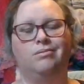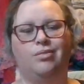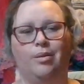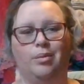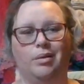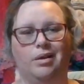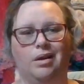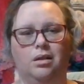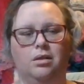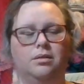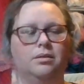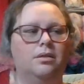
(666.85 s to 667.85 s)
Probably
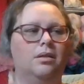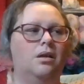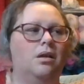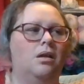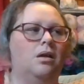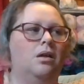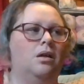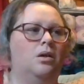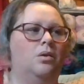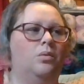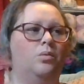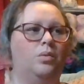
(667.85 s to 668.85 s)
not.
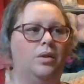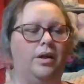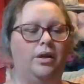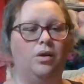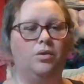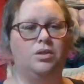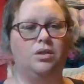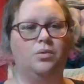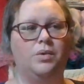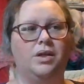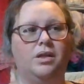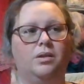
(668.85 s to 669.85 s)
Will I go to
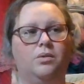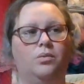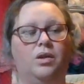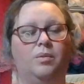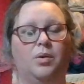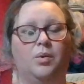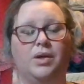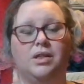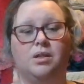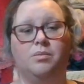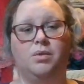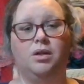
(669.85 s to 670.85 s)
Wil- Wilma
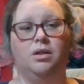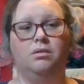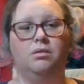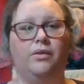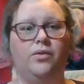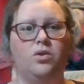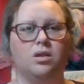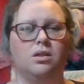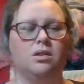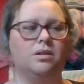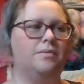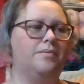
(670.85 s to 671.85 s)
Westenberg? Of
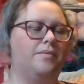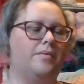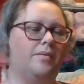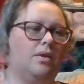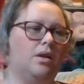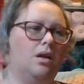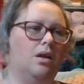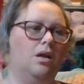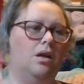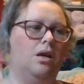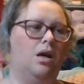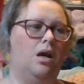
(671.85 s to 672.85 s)
course.
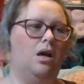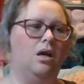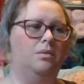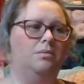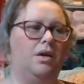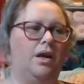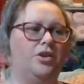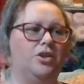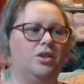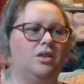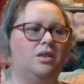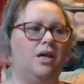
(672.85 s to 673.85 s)
Um, I
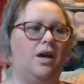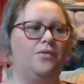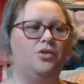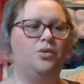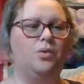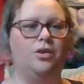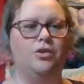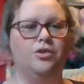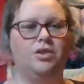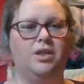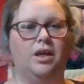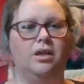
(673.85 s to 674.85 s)
just have to
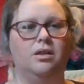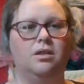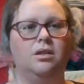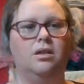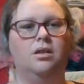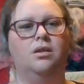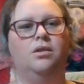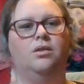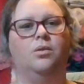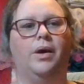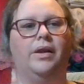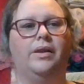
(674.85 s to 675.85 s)
understand the
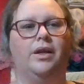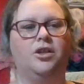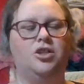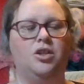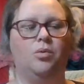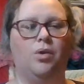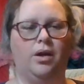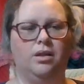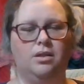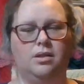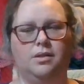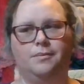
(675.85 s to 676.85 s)
way that she
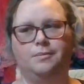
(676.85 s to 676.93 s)
writes.